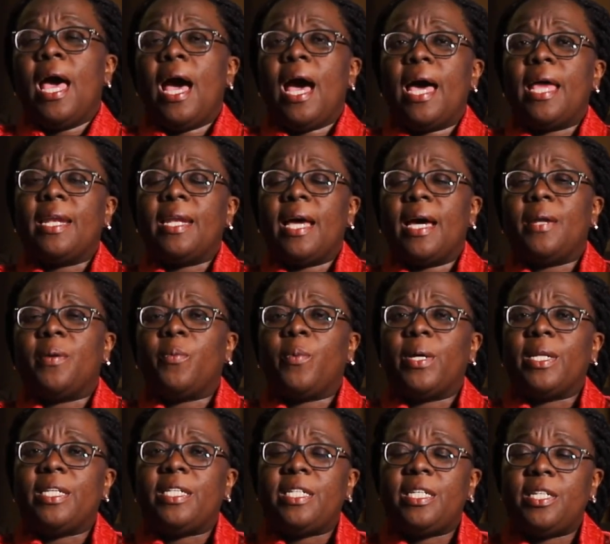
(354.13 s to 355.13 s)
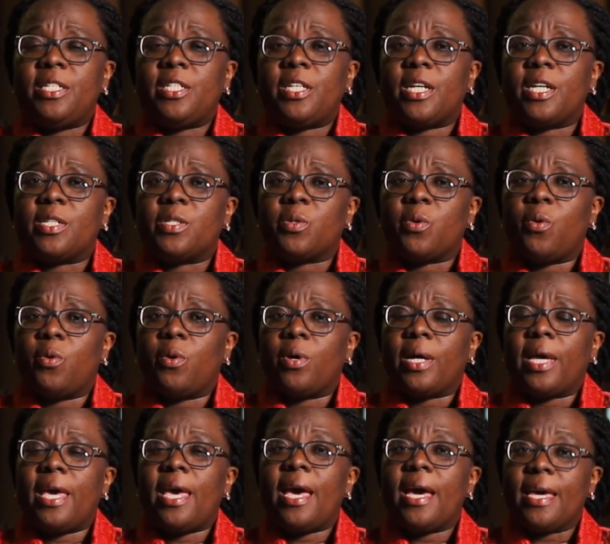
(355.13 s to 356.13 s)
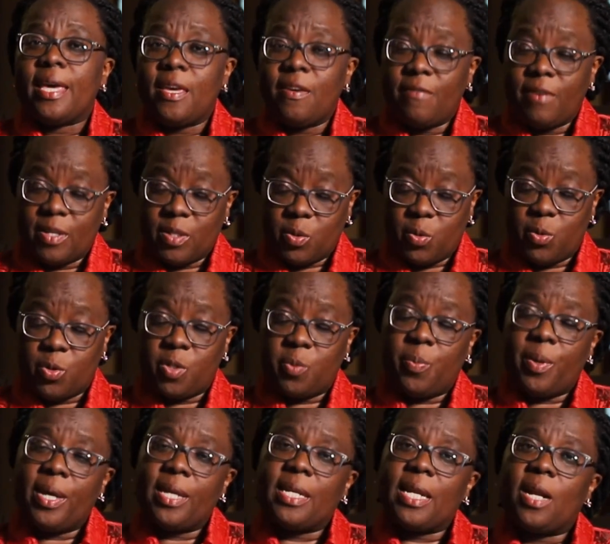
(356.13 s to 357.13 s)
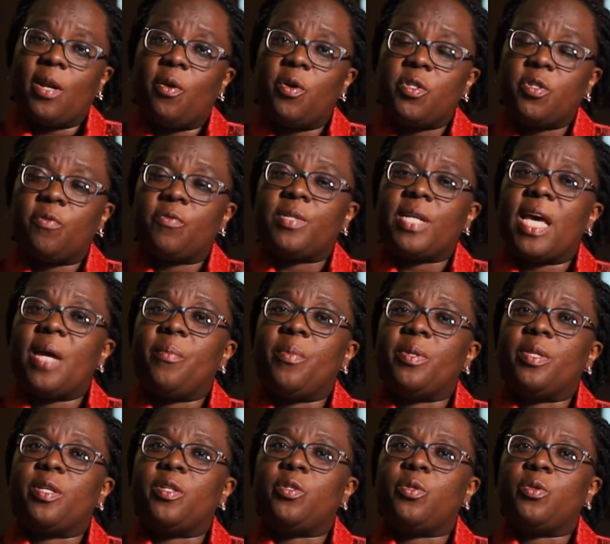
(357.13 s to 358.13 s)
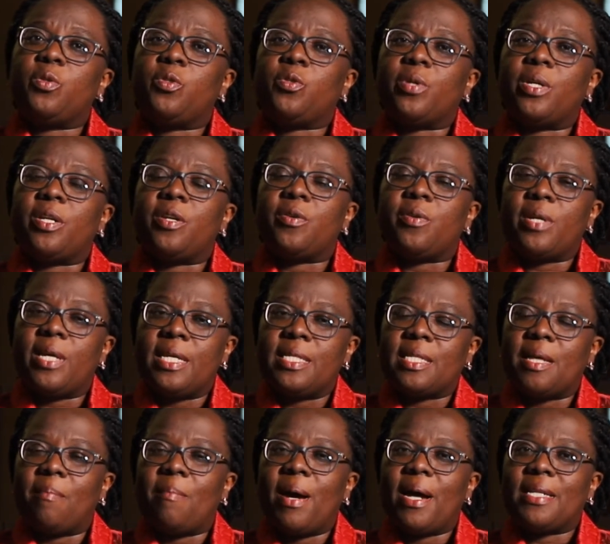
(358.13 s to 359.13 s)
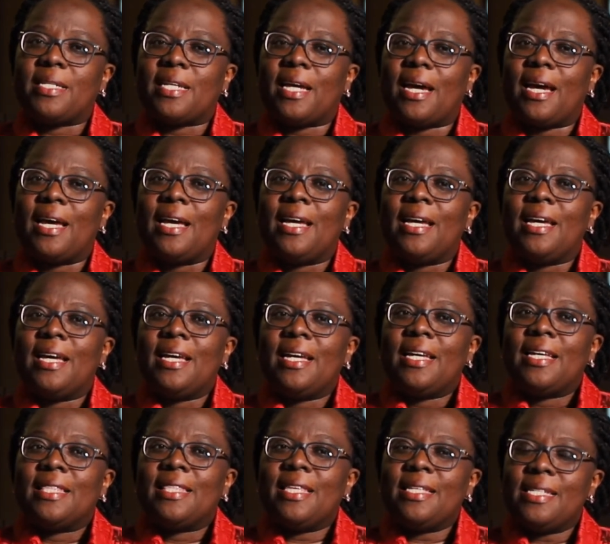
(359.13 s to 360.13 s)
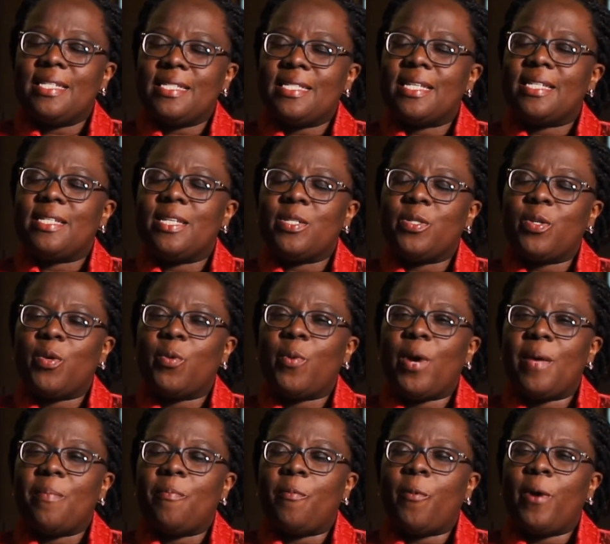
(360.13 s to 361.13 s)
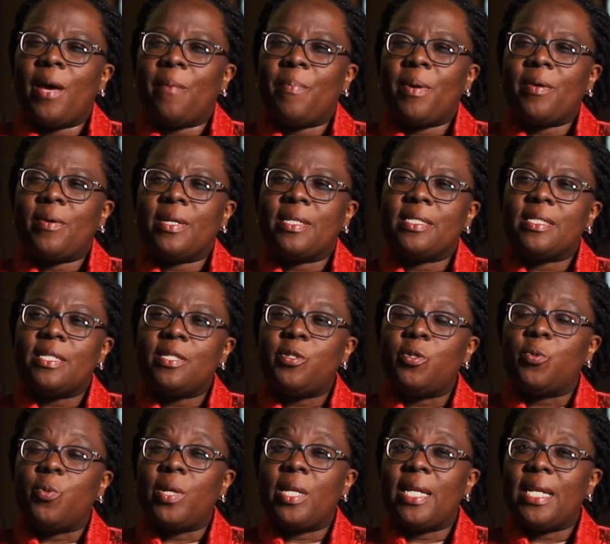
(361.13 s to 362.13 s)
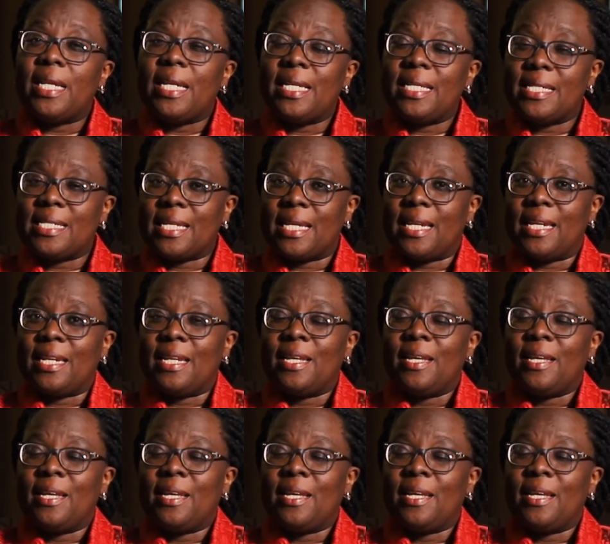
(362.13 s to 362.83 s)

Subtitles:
And when teachers or caregivers who spend a lot of time with the children raise a matter, this is the season where parents need to really listen,